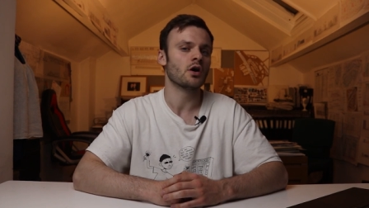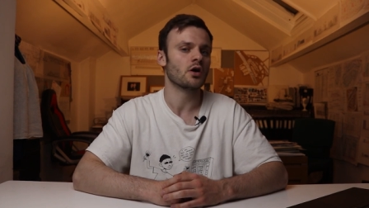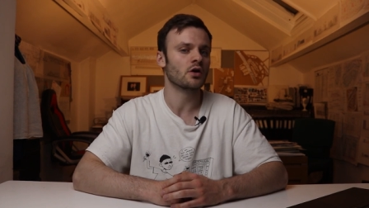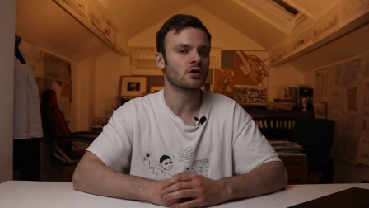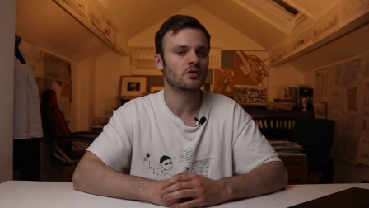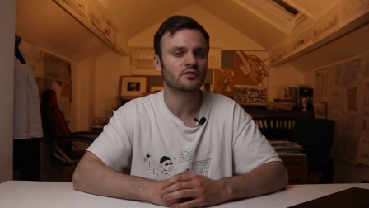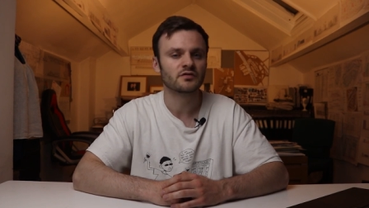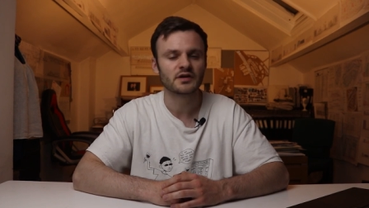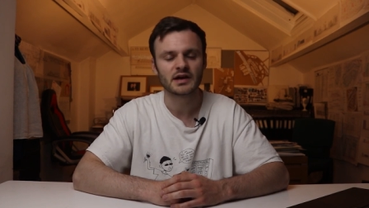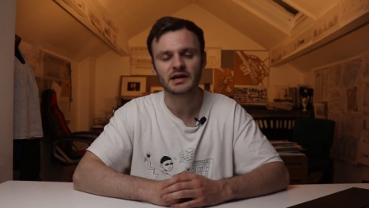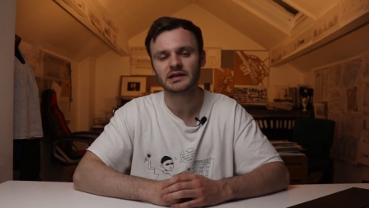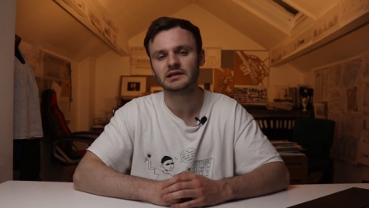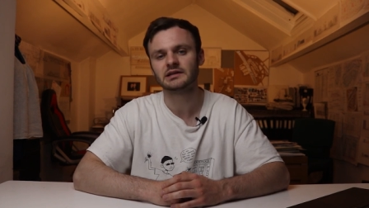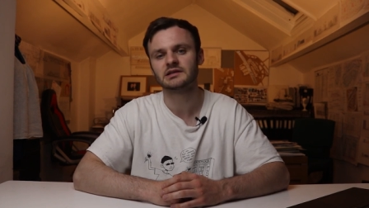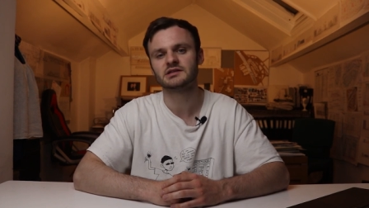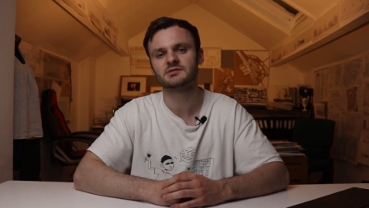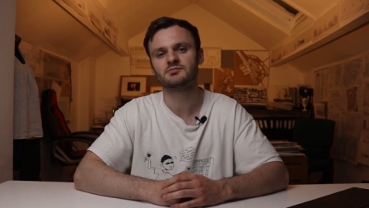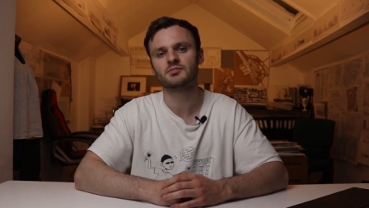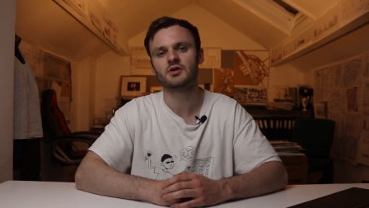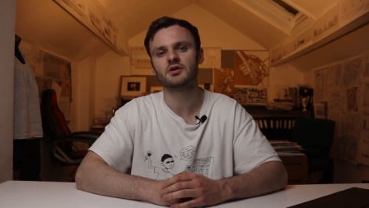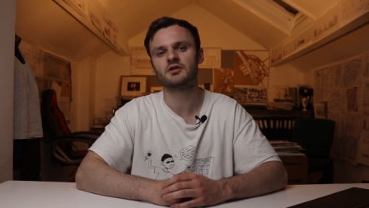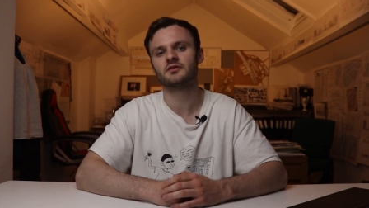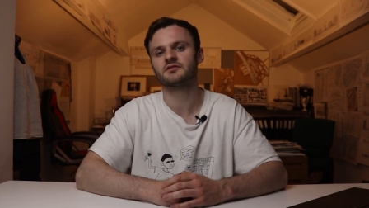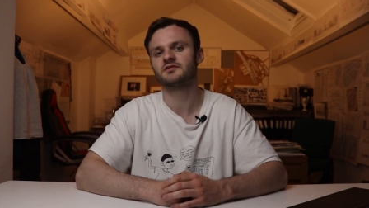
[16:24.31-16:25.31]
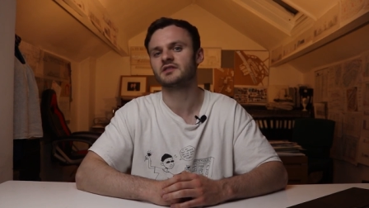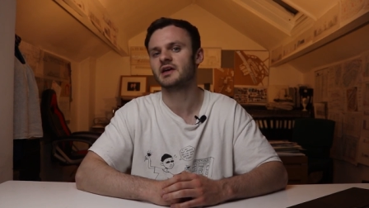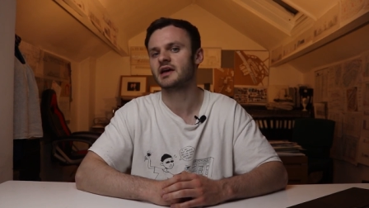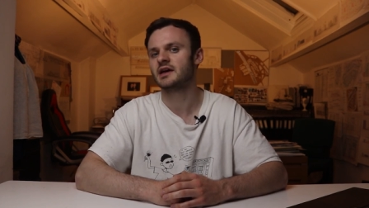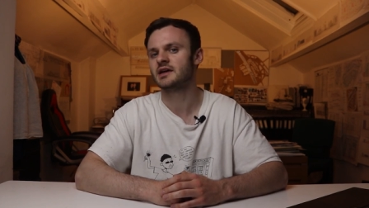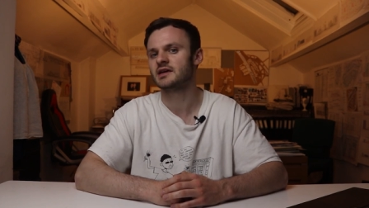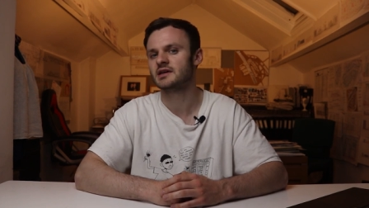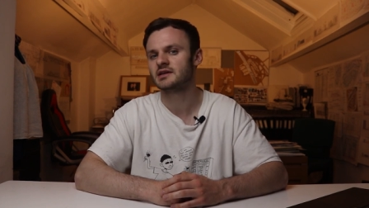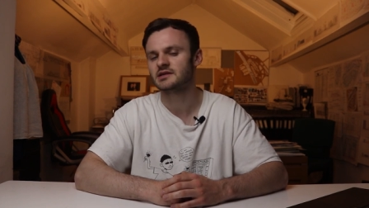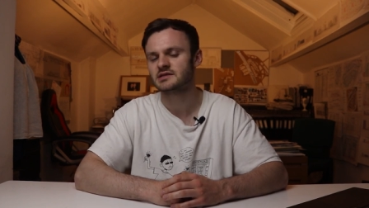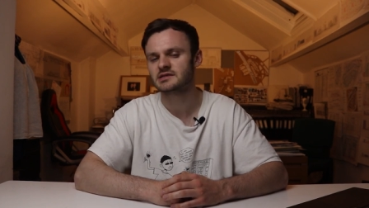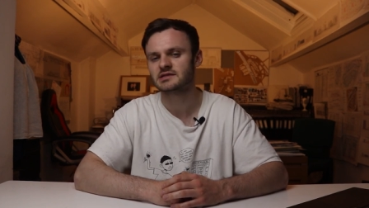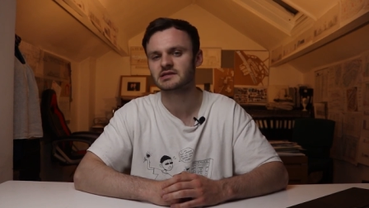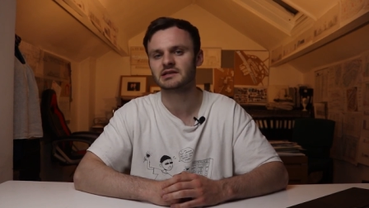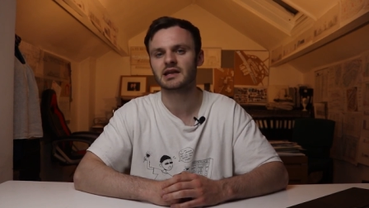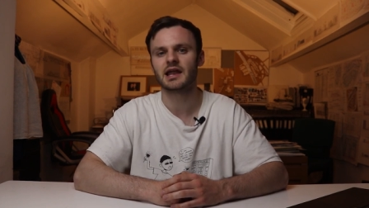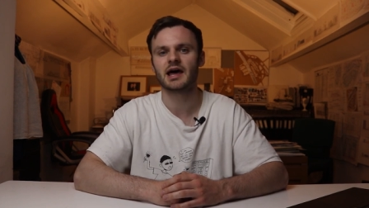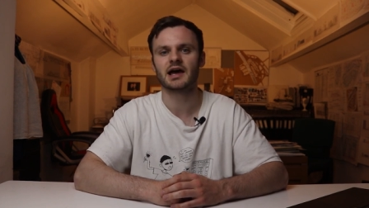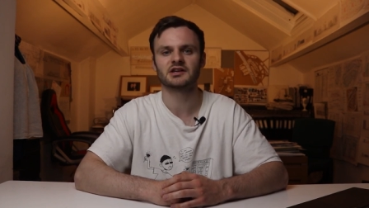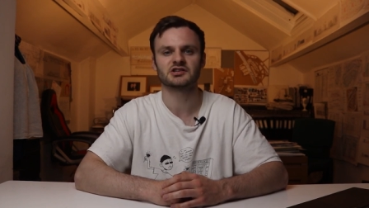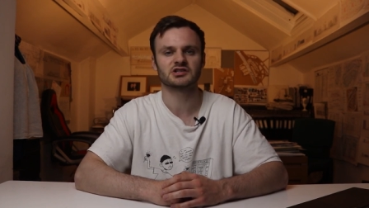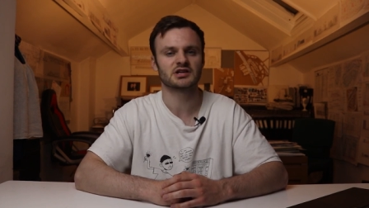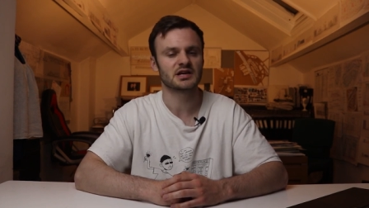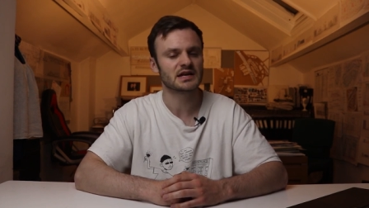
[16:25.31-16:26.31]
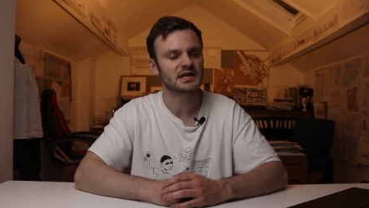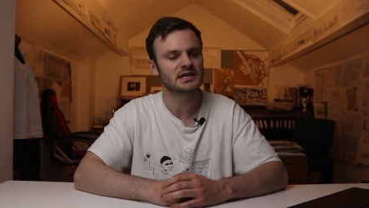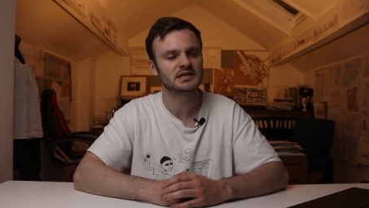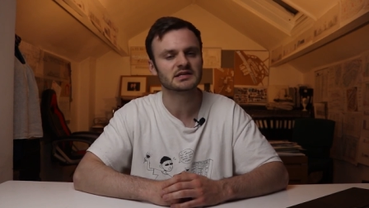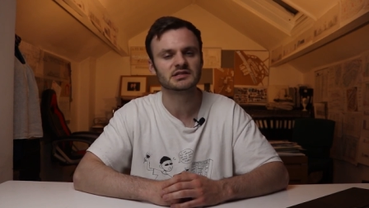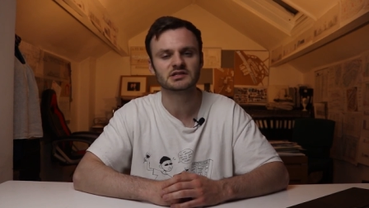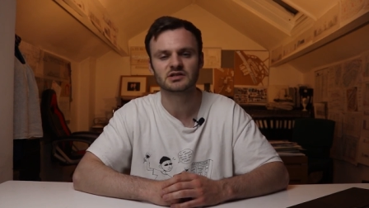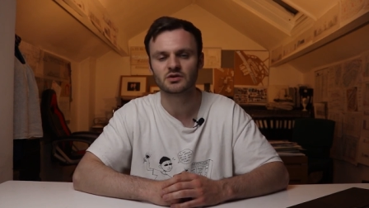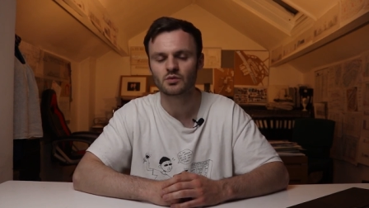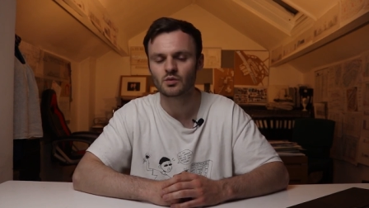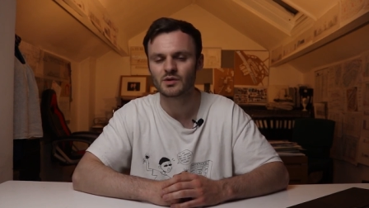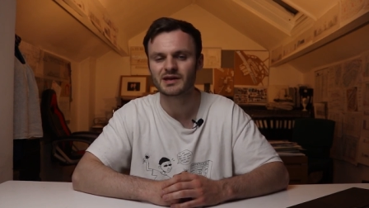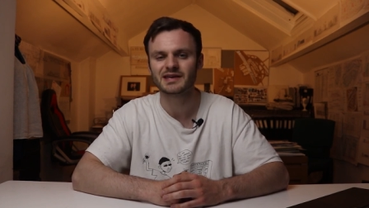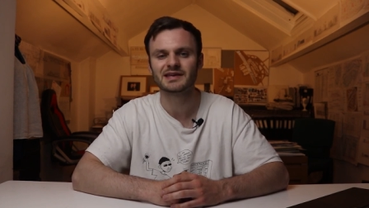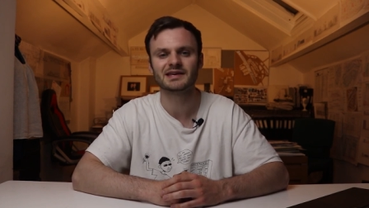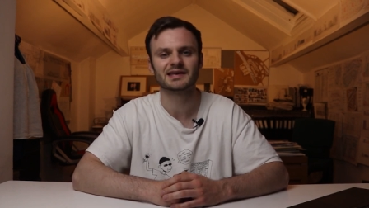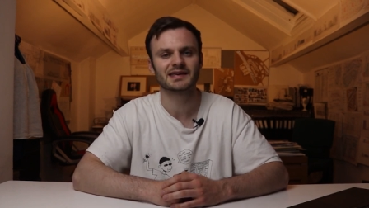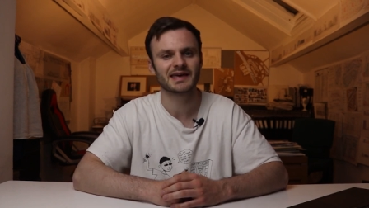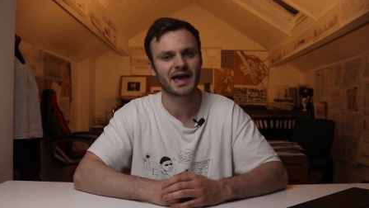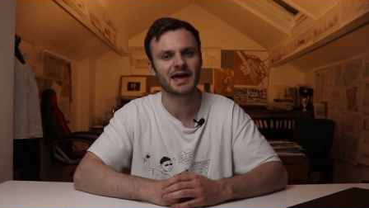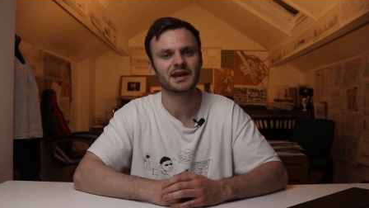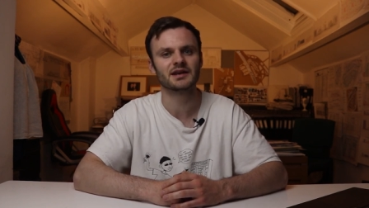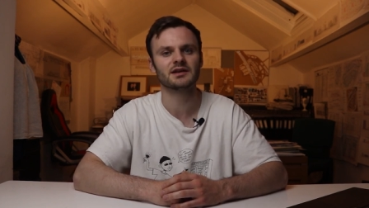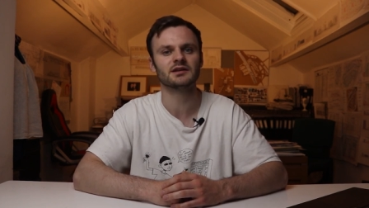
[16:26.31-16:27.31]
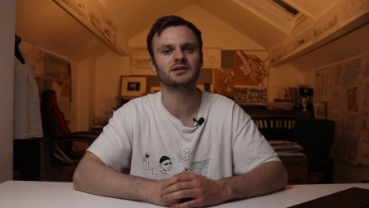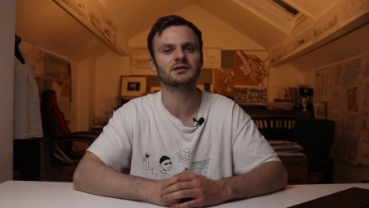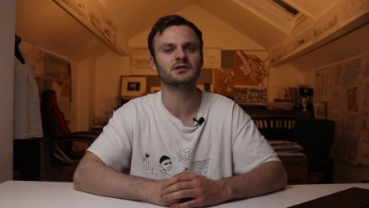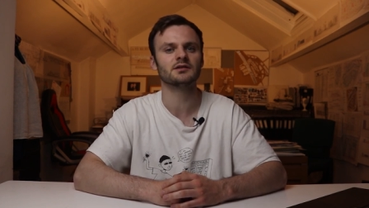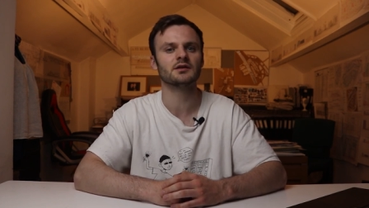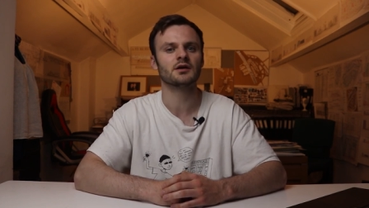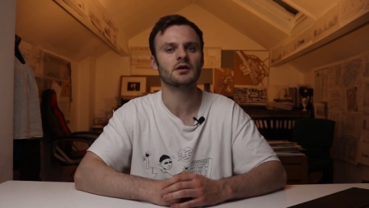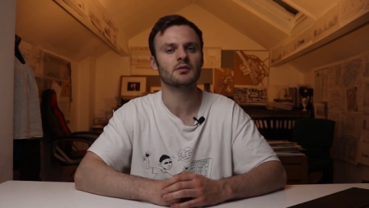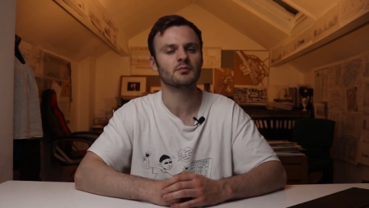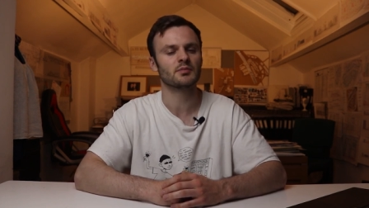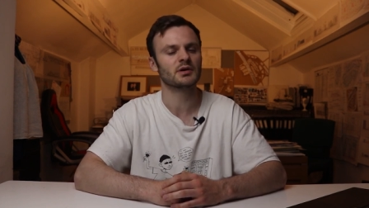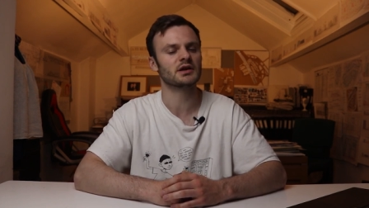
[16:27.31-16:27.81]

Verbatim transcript: of Hitler's birthday slash Easter weekend